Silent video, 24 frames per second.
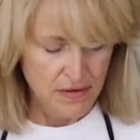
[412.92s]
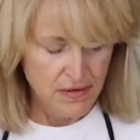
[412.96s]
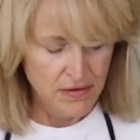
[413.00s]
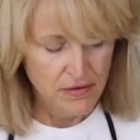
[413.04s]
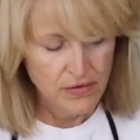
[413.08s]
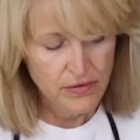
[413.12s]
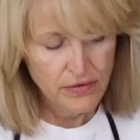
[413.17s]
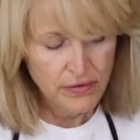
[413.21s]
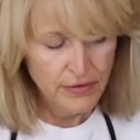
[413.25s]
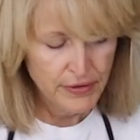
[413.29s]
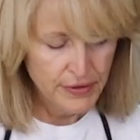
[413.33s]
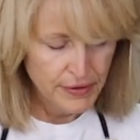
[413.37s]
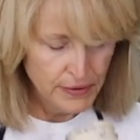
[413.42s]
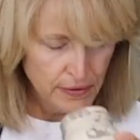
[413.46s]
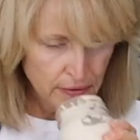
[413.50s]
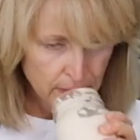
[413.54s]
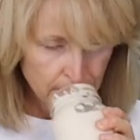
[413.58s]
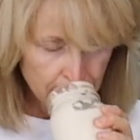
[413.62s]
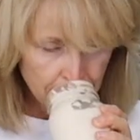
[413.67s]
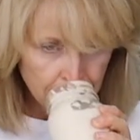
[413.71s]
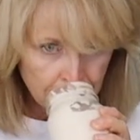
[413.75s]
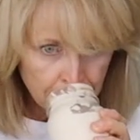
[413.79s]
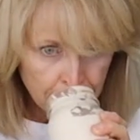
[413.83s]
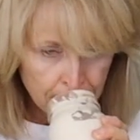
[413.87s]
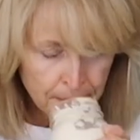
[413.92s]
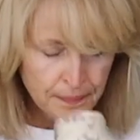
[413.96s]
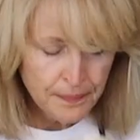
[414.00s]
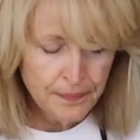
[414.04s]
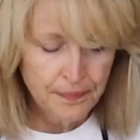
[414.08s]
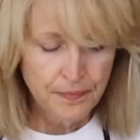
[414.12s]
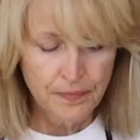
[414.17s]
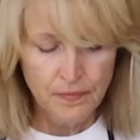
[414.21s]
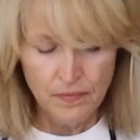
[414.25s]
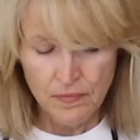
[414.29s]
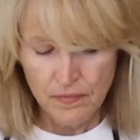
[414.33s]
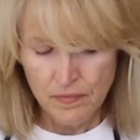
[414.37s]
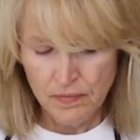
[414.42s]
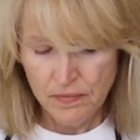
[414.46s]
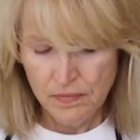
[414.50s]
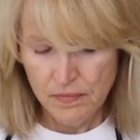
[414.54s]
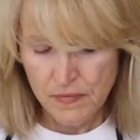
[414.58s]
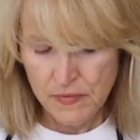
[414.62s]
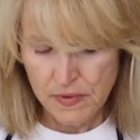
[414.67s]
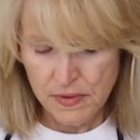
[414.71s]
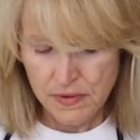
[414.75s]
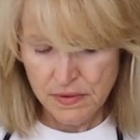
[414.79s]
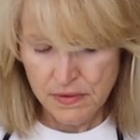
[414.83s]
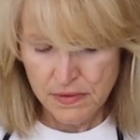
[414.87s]
earlier.
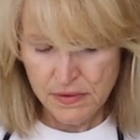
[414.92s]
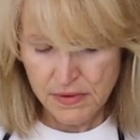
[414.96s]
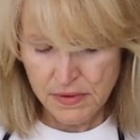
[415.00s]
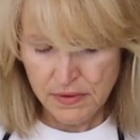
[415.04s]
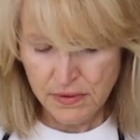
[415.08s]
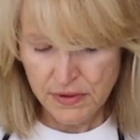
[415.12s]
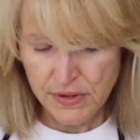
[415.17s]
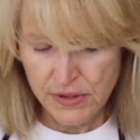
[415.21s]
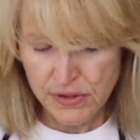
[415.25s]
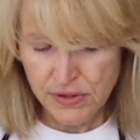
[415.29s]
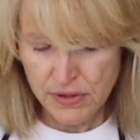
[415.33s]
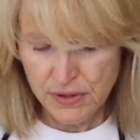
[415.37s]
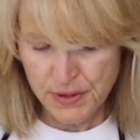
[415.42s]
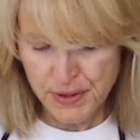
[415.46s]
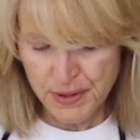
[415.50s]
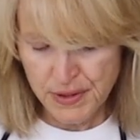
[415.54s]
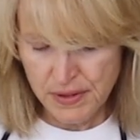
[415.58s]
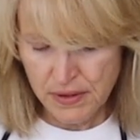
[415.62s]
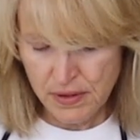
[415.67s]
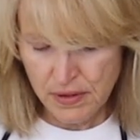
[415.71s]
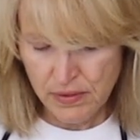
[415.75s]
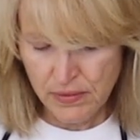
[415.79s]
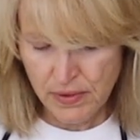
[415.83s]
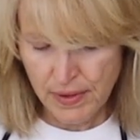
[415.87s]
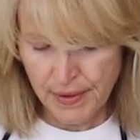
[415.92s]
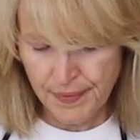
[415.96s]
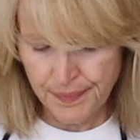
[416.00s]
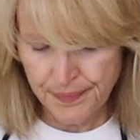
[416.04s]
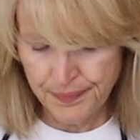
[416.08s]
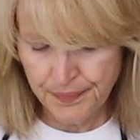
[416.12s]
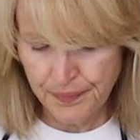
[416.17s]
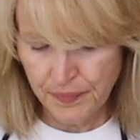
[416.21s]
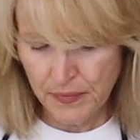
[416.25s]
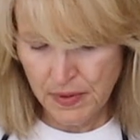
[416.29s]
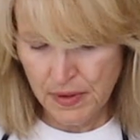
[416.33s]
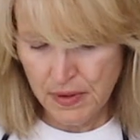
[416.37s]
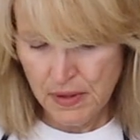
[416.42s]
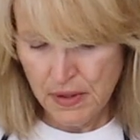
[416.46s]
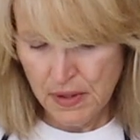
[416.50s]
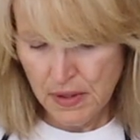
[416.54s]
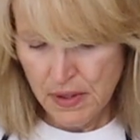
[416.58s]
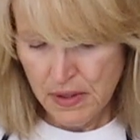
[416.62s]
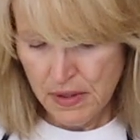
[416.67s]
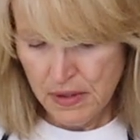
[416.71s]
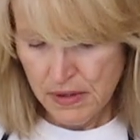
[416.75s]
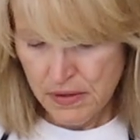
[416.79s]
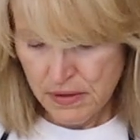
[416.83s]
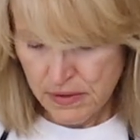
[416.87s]
It's delicious. Okay.
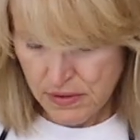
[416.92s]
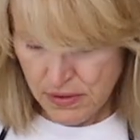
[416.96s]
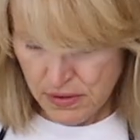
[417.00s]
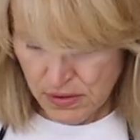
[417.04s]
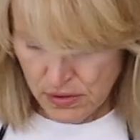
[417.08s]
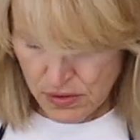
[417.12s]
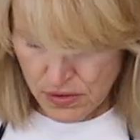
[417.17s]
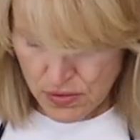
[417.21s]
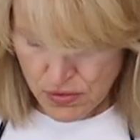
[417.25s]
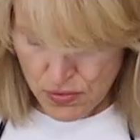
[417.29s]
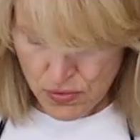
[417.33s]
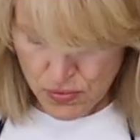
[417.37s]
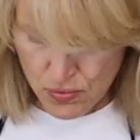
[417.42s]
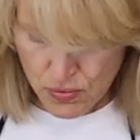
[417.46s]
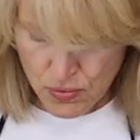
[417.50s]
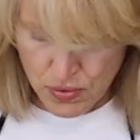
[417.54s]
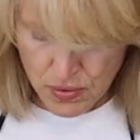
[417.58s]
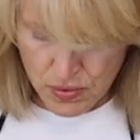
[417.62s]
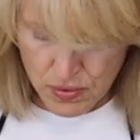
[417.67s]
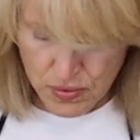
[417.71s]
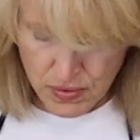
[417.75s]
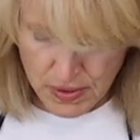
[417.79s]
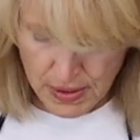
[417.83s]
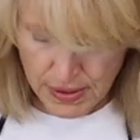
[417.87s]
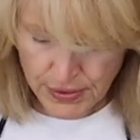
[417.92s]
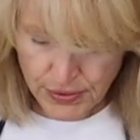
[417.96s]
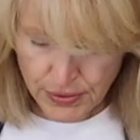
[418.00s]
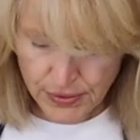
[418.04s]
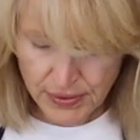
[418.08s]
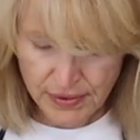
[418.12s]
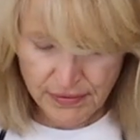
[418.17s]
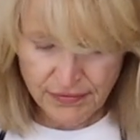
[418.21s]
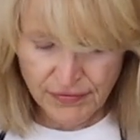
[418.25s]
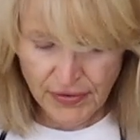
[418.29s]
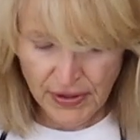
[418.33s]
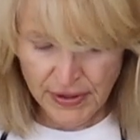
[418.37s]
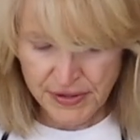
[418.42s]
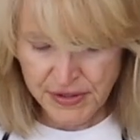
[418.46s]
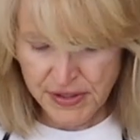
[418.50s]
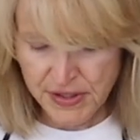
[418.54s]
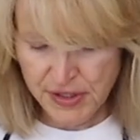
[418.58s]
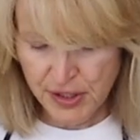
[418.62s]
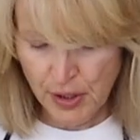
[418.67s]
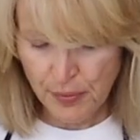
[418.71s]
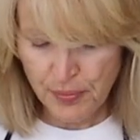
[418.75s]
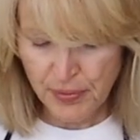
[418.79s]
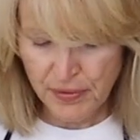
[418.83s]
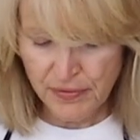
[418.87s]
So, and you can find a
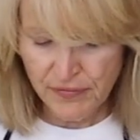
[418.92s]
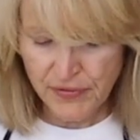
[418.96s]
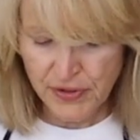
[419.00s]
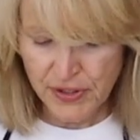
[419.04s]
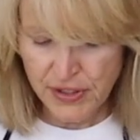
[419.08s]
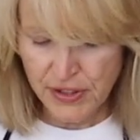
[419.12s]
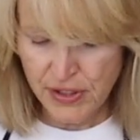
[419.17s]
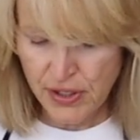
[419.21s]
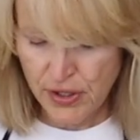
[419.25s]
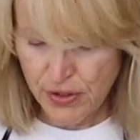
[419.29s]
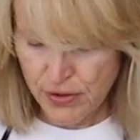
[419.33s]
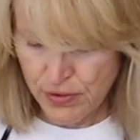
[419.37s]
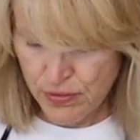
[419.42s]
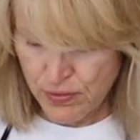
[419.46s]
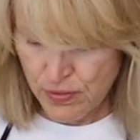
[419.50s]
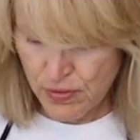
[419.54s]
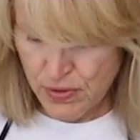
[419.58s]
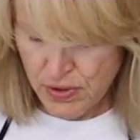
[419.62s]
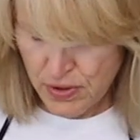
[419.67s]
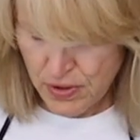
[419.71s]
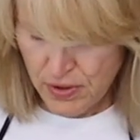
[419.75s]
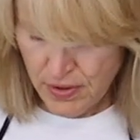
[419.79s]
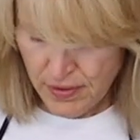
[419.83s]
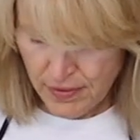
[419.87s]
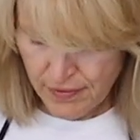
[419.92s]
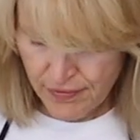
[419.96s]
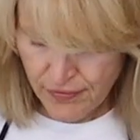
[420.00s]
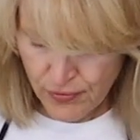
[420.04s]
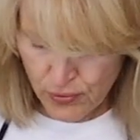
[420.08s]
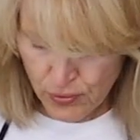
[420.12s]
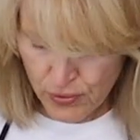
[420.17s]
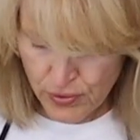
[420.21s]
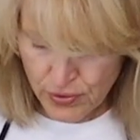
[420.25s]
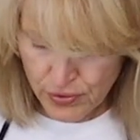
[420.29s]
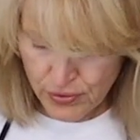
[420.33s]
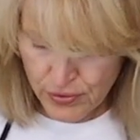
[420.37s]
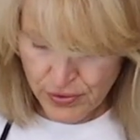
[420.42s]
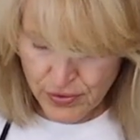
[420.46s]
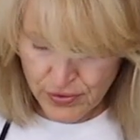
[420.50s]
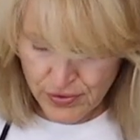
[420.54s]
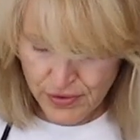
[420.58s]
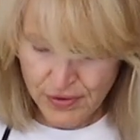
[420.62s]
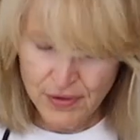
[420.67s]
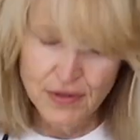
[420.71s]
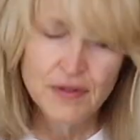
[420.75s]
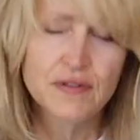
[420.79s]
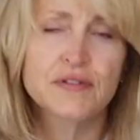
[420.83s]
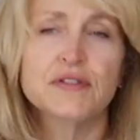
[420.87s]
separate video for
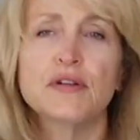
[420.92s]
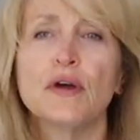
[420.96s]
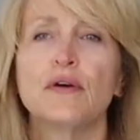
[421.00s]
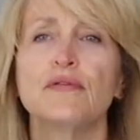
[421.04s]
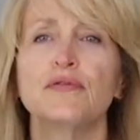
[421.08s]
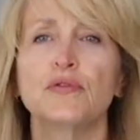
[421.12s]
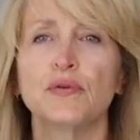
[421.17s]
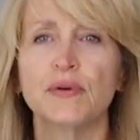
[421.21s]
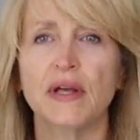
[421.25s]
tofu